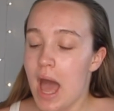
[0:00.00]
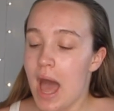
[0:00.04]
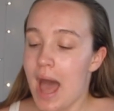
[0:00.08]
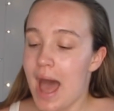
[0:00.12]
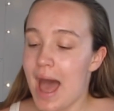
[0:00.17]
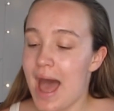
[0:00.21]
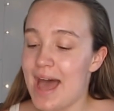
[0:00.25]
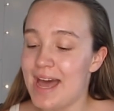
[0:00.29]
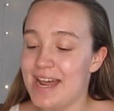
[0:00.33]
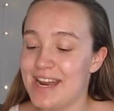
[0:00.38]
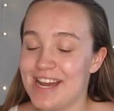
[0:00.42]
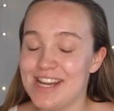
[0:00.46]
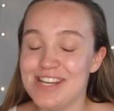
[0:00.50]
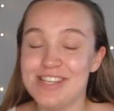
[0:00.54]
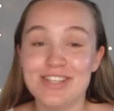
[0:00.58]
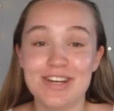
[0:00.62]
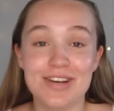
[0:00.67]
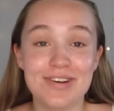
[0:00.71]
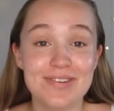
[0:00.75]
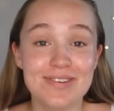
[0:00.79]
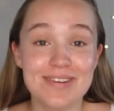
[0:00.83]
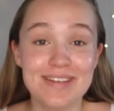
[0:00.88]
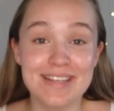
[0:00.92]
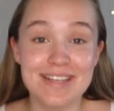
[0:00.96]
I
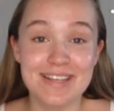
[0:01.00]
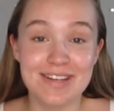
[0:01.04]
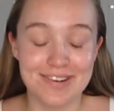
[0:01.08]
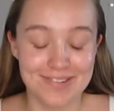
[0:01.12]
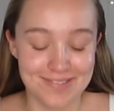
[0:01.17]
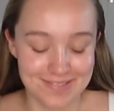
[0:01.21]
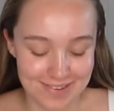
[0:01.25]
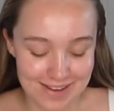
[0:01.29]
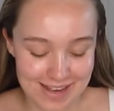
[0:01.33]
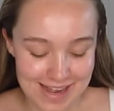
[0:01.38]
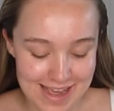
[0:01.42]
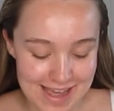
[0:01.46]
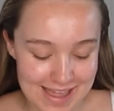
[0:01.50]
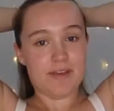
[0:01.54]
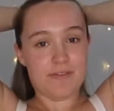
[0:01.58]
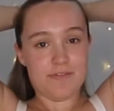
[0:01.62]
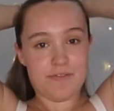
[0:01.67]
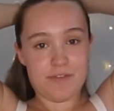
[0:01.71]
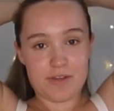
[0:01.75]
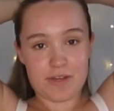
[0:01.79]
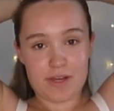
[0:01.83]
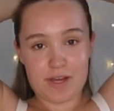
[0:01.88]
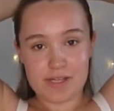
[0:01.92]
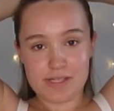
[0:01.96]
don't really know why.
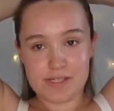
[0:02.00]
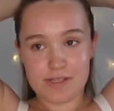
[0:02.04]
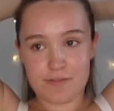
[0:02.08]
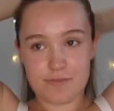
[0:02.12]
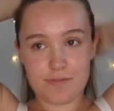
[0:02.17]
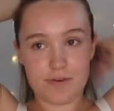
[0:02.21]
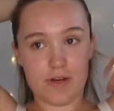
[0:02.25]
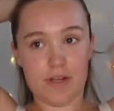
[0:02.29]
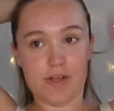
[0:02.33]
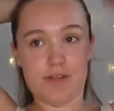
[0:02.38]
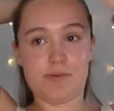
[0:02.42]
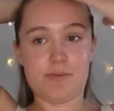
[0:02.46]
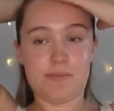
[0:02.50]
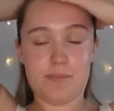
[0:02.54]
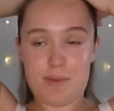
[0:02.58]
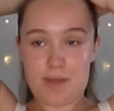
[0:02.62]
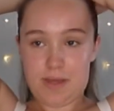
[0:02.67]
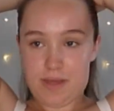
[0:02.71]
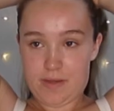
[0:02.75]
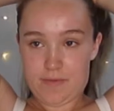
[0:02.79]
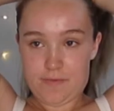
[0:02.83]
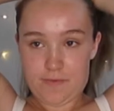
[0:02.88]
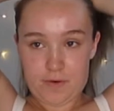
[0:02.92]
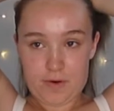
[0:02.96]
If you guys have followed
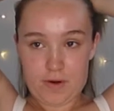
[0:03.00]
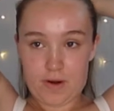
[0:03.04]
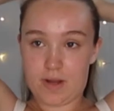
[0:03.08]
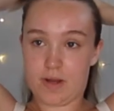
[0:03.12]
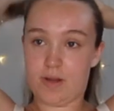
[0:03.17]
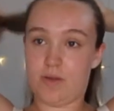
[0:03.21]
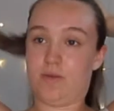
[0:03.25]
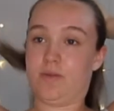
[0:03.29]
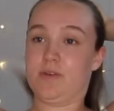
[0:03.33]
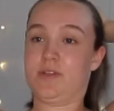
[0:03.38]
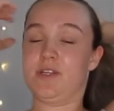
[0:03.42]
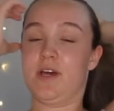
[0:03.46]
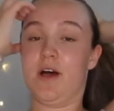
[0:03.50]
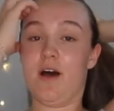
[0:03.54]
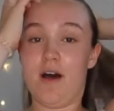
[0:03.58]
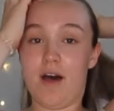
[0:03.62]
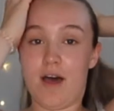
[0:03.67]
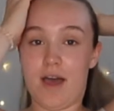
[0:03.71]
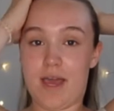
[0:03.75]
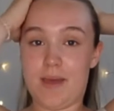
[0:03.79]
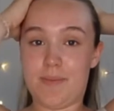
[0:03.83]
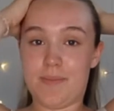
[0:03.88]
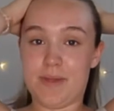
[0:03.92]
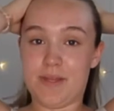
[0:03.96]
me for a long
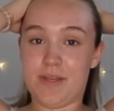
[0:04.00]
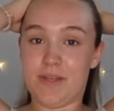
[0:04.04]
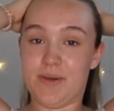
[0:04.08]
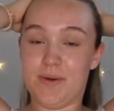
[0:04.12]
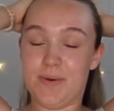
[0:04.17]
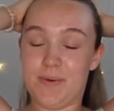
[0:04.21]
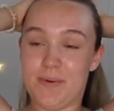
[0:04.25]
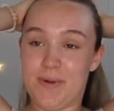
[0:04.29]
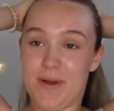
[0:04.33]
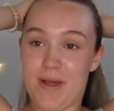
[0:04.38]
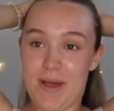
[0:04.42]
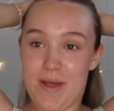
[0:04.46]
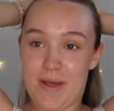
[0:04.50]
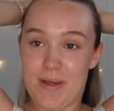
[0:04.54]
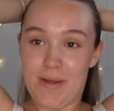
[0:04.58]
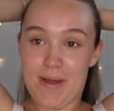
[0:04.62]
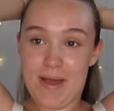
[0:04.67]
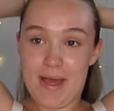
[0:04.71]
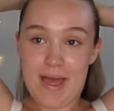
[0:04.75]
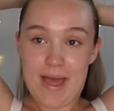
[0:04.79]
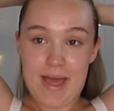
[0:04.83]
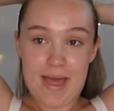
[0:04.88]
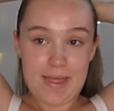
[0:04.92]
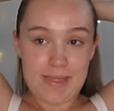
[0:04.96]
time, then you'll know
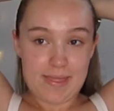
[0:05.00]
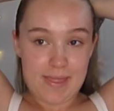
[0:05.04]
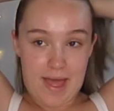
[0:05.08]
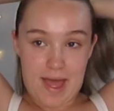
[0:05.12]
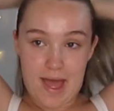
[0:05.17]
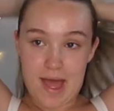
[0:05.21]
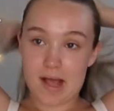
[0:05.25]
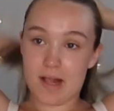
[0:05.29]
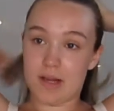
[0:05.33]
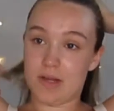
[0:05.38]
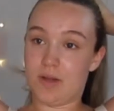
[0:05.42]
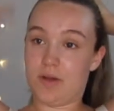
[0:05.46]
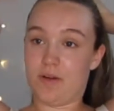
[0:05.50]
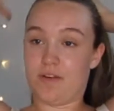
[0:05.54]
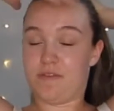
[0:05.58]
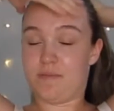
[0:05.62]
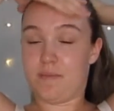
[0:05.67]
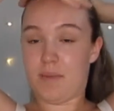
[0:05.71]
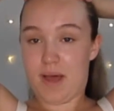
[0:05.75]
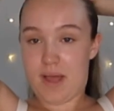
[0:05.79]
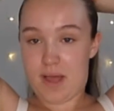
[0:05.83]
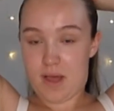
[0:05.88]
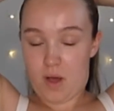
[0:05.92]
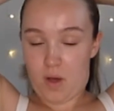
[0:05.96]
that a lot of
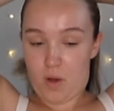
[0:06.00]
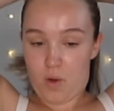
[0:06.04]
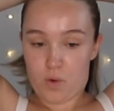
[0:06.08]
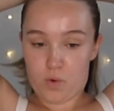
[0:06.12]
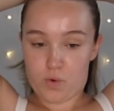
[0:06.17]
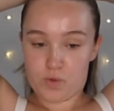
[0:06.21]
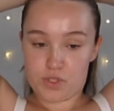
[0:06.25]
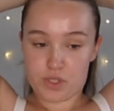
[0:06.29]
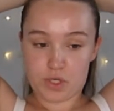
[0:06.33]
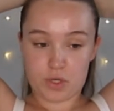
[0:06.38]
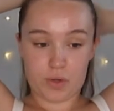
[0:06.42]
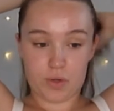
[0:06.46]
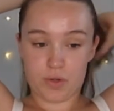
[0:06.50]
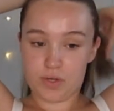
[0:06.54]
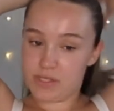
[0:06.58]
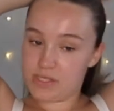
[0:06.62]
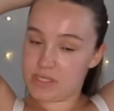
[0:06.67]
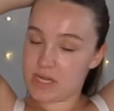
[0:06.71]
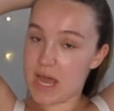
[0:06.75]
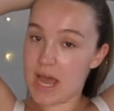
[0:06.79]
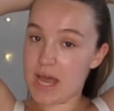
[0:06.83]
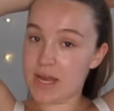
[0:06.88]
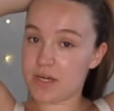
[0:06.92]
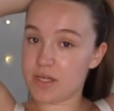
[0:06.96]
my older
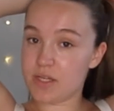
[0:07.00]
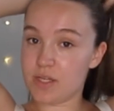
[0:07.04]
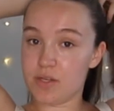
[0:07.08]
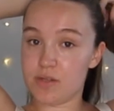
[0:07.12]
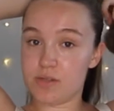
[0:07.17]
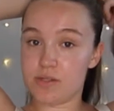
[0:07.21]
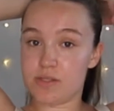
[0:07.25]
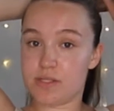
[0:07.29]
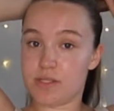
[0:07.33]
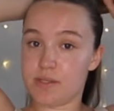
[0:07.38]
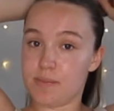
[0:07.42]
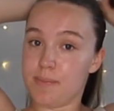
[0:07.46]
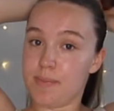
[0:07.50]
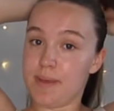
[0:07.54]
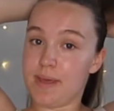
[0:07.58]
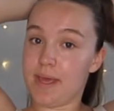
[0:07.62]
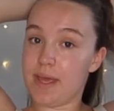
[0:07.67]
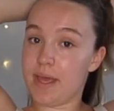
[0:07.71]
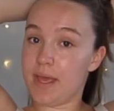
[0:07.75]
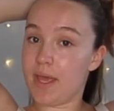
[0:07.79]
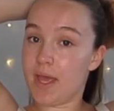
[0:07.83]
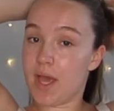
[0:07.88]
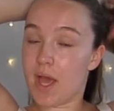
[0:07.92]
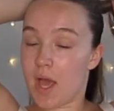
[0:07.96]
content used to
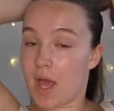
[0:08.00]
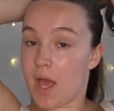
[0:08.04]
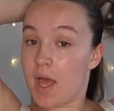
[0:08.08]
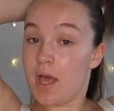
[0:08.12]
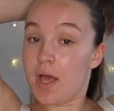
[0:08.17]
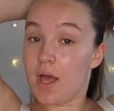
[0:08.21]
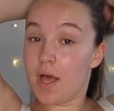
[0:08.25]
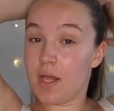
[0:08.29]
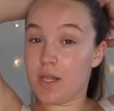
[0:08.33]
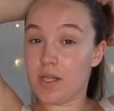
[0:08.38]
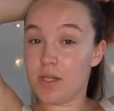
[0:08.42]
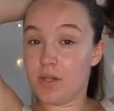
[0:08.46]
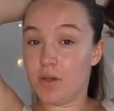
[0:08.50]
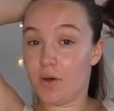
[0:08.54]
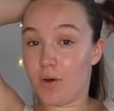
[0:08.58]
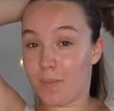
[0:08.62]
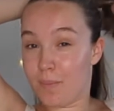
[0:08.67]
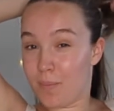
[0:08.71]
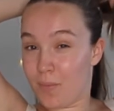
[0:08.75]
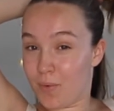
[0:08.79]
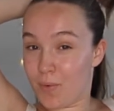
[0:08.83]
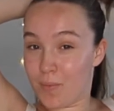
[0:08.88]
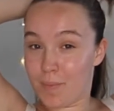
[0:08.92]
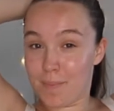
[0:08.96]
be a
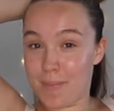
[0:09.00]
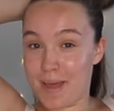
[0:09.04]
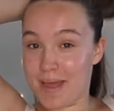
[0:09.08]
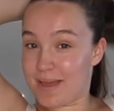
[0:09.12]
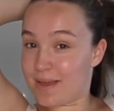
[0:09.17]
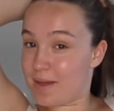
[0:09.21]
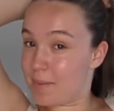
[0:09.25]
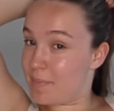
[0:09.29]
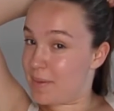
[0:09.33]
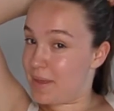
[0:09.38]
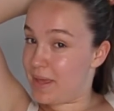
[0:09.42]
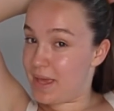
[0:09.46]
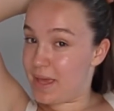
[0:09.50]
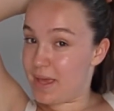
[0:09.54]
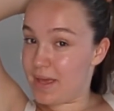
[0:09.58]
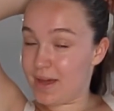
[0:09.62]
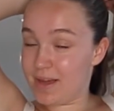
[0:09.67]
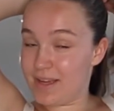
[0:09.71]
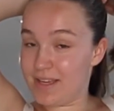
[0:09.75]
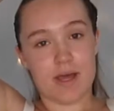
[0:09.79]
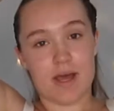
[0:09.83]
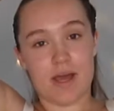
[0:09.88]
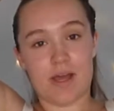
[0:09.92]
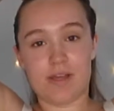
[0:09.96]
lot more
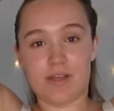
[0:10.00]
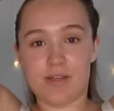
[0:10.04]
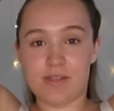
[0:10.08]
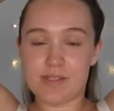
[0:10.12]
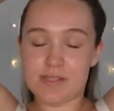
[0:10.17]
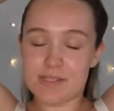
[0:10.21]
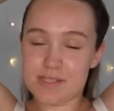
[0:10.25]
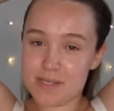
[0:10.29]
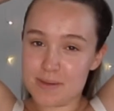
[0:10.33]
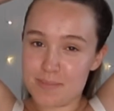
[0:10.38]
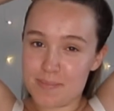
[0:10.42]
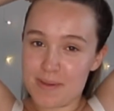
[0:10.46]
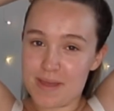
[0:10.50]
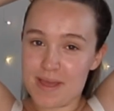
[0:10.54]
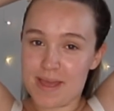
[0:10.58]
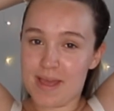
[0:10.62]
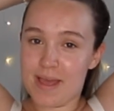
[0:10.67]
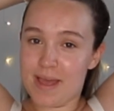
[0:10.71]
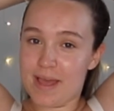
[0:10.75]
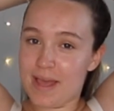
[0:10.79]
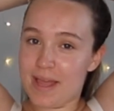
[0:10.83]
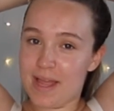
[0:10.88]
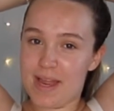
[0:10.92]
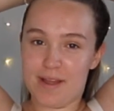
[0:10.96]
makeup-y. I used to
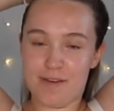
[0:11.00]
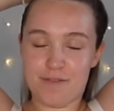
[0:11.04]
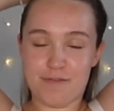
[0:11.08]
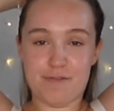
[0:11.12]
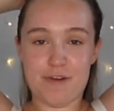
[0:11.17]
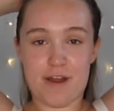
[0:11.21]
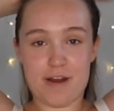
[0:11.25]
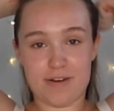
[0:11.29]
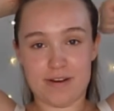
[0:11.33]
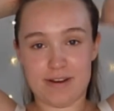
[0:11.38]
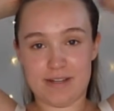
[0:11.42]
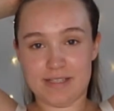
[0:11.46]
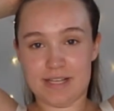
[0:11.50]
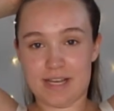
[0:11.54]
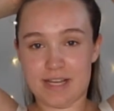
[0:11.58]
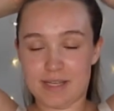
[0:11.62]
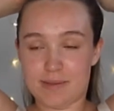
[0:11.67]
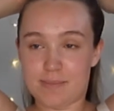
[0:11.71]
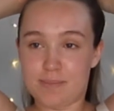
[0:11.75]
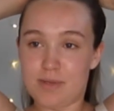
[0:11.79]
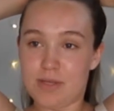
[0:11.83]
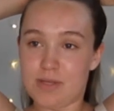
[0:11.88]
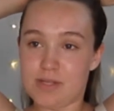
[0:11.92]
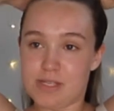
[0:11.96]
be very
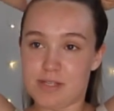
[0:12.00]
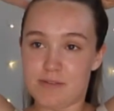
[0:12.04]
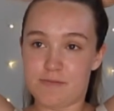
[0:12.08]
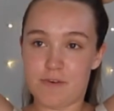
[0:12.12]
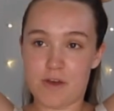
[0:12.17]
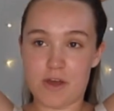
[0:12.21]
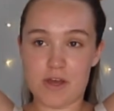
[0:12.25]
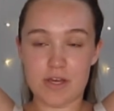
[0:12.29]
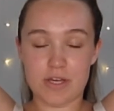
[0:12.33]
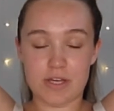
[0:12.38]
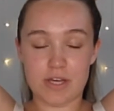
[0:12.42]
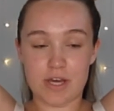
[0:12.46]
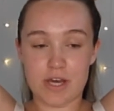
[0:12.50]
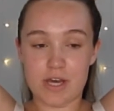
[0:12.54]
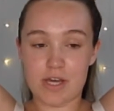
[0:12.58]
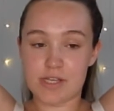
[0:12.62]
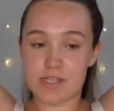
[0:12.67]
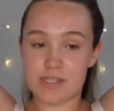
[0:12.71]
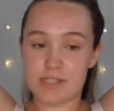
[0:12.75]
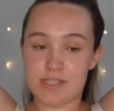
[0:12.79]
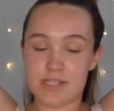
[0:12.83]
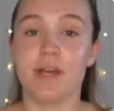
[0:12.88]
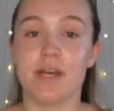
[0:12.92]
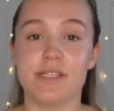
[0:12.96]
beauty
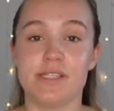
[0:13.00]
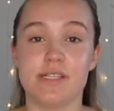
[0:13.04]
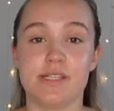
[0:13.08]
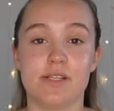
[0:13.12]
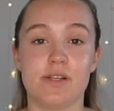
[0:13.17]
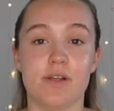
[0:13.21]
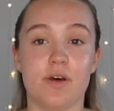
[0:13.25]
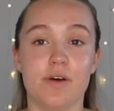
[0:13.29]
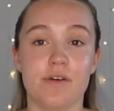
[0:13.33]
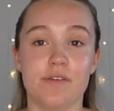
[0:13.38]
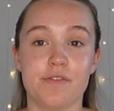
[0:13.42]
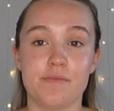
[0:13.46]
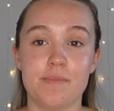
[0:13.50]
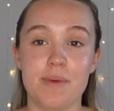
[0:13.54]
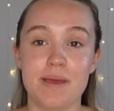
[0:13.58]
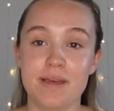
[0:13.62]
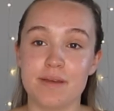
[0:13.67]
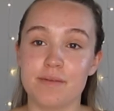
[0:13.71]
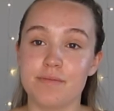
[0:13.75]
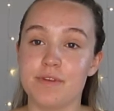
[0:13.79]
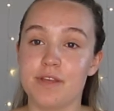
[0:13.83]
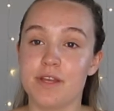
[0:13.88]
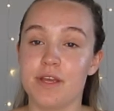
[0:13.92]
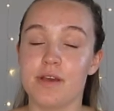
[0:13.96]
focused. I did a lot of
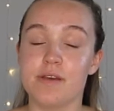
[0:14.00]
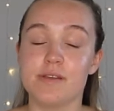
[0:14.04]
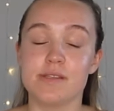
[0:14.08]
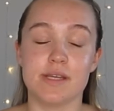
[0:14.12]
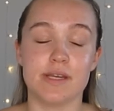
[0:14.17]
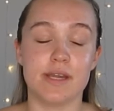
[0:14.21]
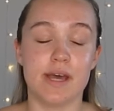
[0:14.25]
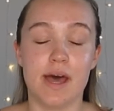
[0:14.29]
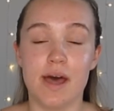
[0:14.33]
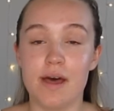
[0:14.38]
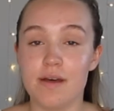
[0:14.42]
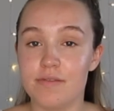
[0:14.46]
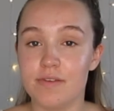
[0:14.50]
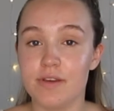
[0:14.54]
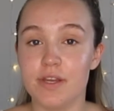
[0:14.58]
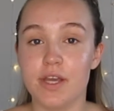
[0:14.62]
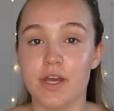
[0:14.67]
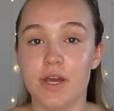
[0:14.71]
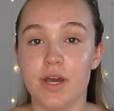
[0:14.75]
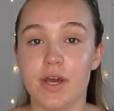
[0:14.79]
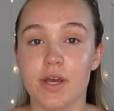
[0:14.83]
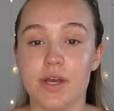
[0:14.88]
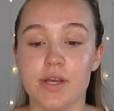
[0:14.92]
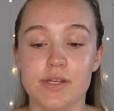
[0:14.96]
makeup videos and hair
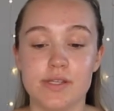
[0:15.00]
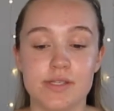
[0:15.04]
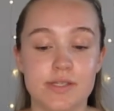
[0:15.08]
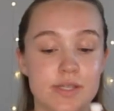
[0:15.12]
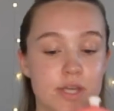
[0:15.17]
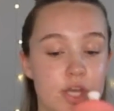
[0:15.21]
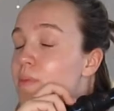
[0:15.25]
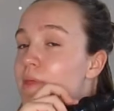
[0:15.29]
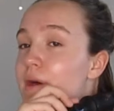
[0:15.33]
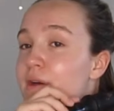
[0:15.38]
videos.